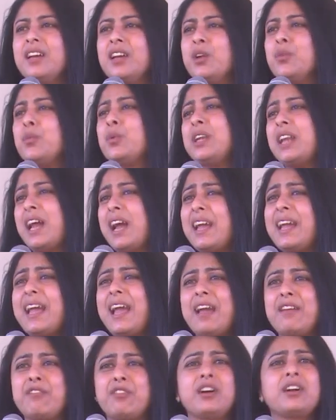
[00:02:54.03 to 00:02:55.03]
Will I
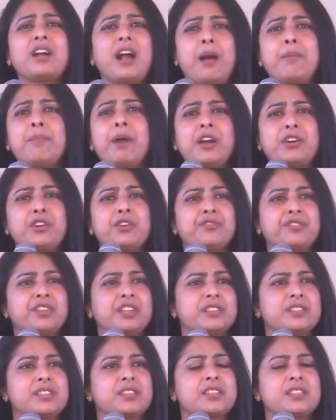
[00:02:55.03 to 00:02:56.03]
ever come out of
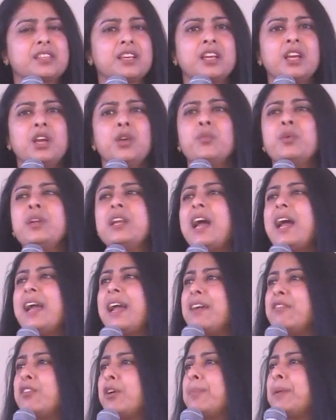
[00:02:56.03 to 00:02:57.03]
this? Will I
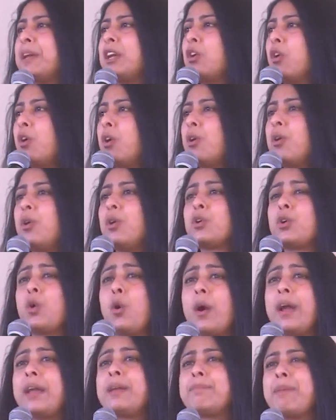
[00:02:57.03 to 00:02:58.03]
ever be
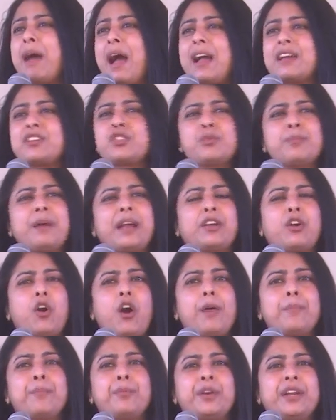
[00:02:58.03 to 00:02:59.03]
going back to my
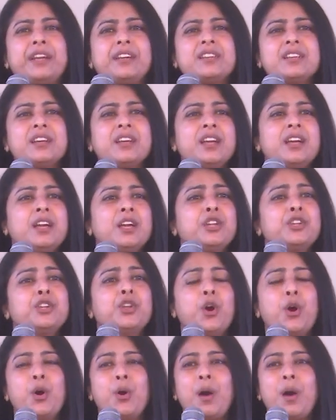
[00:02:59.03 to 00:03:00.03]
corporate?
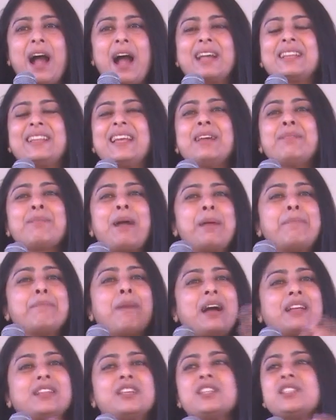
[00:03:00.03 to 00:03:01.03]
No, think my
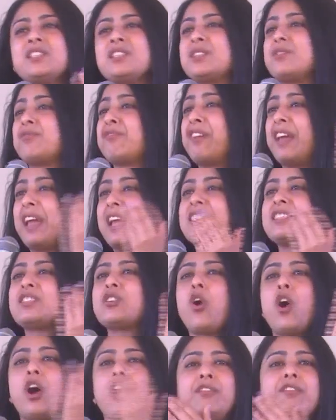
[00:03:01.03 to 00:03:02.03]
mother's face
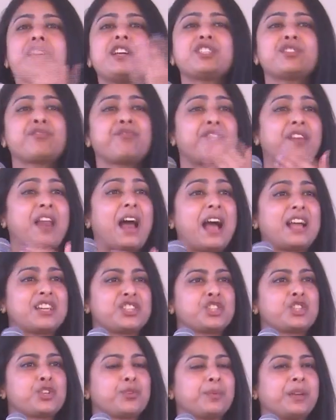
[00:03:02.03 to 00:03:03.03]
always
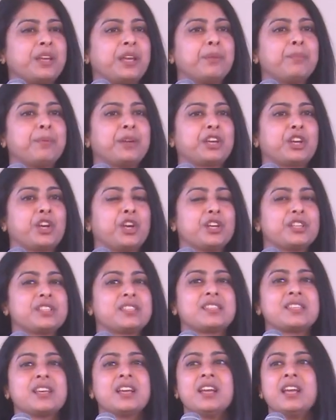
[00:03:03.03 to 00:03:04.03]
flashed to me because
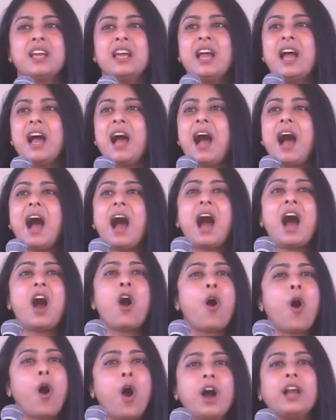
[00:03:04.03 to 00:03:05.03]

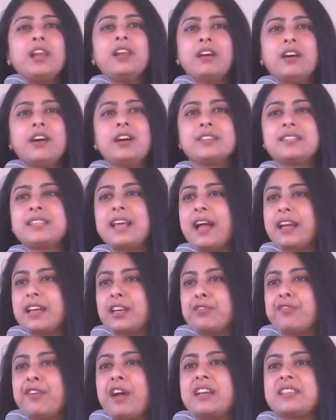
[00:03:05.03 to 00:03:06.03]
all her
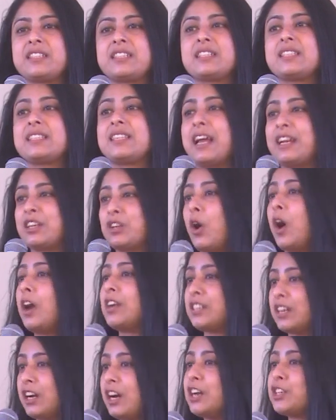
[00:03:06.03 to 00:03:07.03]
sacrifices that got
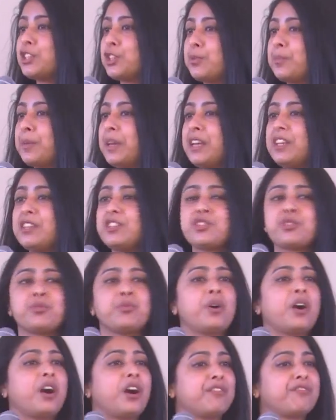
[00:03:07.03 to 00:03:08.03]
her to me to
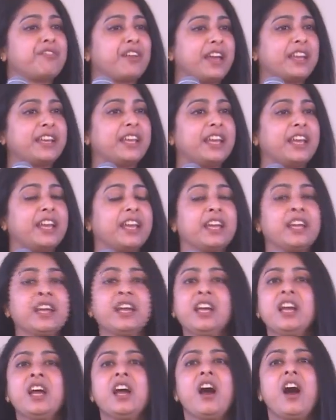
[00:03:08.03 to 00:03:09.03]
a very,
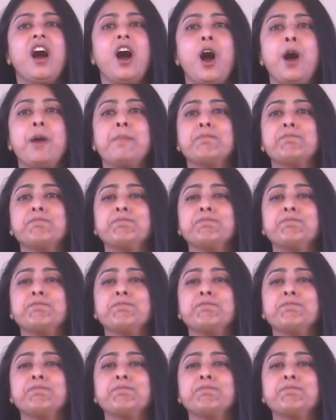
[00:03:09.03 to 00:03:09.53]
at